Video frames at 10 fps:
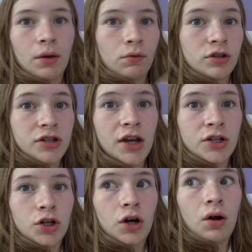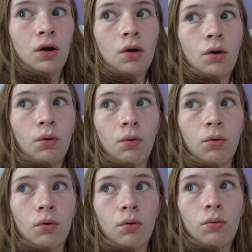they were in danger
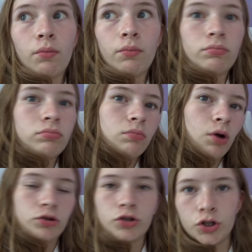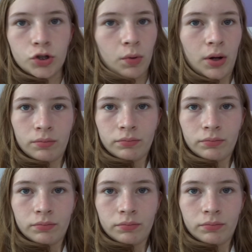or weren't doing too well.